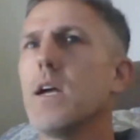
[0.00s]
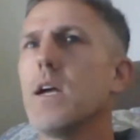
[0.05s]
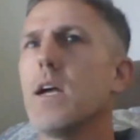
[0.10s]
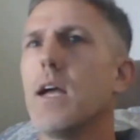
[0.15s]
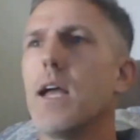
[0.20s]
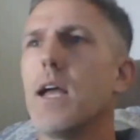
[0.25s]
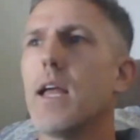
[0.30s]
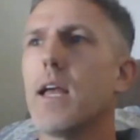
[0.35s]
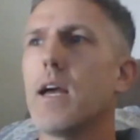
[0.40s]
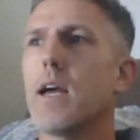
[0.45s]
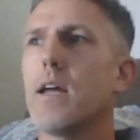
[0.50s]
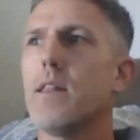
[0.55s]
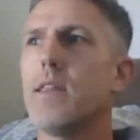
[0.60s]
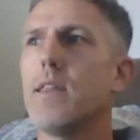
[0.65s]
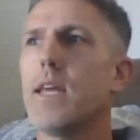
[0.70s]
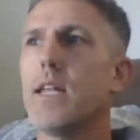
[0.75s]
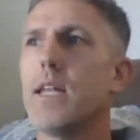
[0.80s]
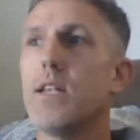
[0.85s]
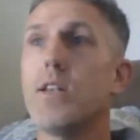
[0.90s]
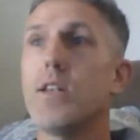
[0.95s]
and
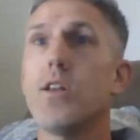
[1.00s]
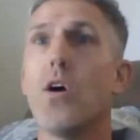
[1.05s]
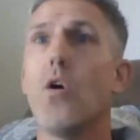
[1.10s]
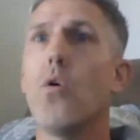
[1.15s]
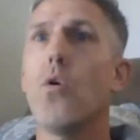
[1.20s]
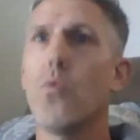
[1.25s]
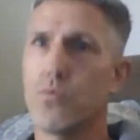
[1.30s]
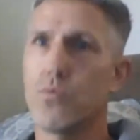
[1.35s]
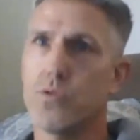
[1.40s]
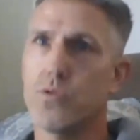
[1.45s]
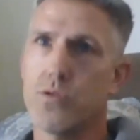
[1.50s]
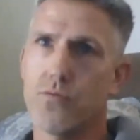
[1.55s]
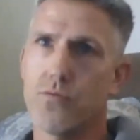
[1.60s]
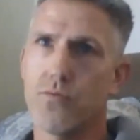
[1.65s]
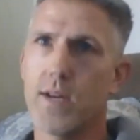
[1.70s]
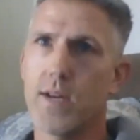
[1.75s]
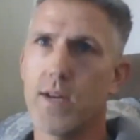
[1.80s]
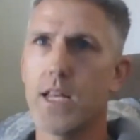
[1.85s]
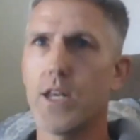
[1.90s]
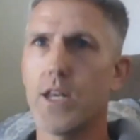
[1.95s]
they don't
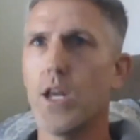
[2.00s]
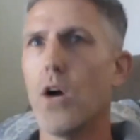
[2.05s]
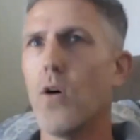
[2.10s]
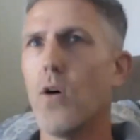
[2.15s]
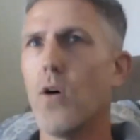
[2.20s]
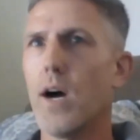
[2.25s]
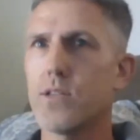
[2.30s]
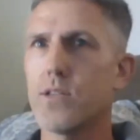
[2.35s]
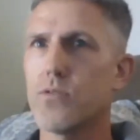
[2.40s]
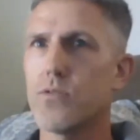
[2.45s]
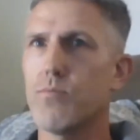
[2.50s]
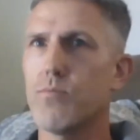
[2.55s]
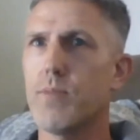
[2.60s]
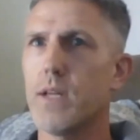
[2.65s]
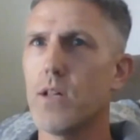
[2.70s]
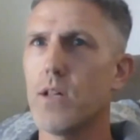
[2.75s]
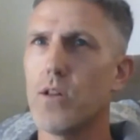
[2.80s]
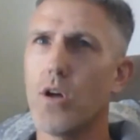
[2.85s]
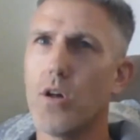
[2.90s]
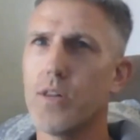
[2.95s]
really know how to
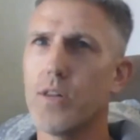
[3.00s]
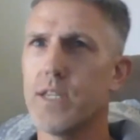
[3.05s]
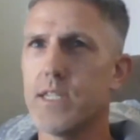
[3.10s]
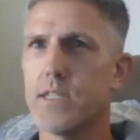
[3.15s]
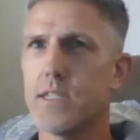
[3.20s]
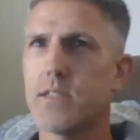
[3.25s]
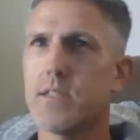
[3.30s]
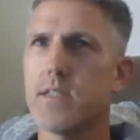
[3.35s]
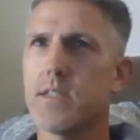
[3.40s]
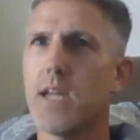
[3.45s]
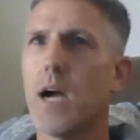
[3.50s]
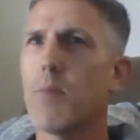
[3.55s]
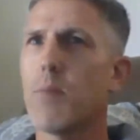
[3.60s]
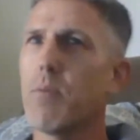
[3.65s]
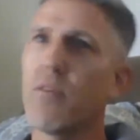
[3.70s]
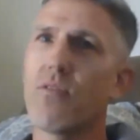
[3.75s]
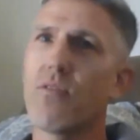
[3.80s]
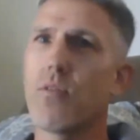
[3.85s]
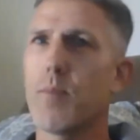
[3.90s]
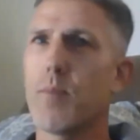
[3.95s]
build all these type
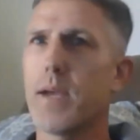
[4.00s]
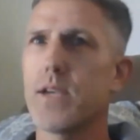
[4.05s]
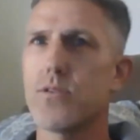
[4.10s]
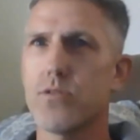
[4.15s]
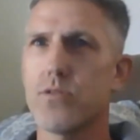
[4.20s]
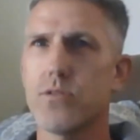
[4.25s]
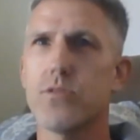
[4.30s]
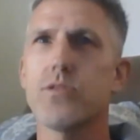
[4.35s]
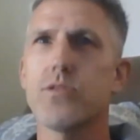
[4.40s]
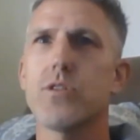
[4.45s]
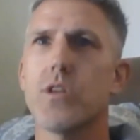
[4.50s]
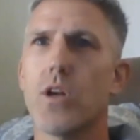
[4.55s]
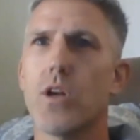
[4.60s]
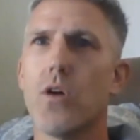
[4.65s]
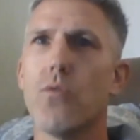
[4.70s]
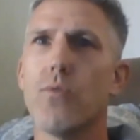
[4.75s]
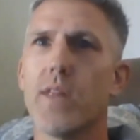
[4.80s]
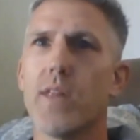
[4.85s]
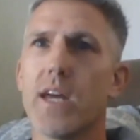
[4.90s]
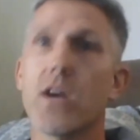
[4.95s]
of formations,
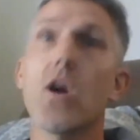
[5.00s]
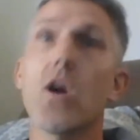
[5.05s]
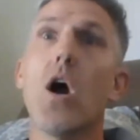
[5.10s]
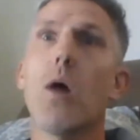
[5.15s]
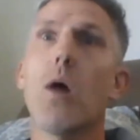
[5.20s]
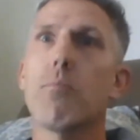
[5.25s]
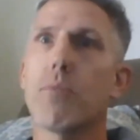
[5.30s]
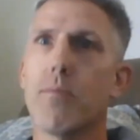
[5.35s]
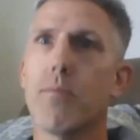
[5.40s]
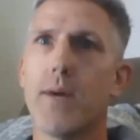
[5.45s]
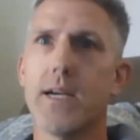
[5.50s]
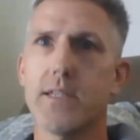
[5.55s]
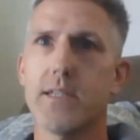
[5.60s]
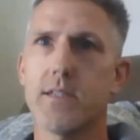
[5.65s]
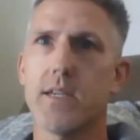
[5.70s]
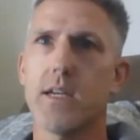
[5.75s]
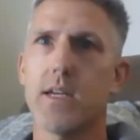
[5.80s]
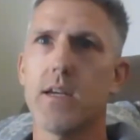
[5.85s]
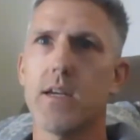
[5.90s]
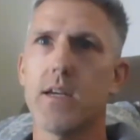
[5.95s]
without
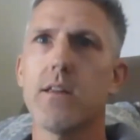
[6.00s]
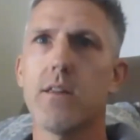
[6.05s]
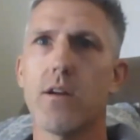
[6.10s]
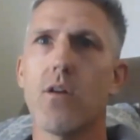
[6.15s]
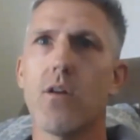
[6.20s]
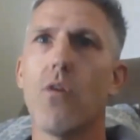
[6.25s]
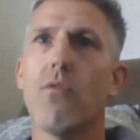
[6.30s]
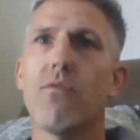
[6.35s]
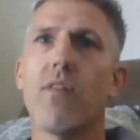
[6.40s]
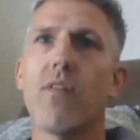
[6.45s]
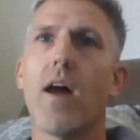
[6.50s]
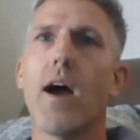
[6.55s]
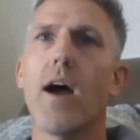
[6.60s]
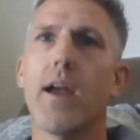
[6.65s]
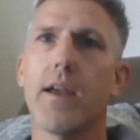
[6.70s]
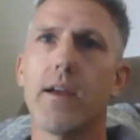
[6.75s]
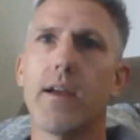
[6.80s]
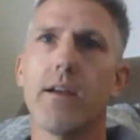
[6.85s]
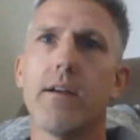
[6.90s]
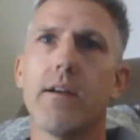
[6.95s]
compromising their own
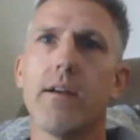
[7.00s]
flying.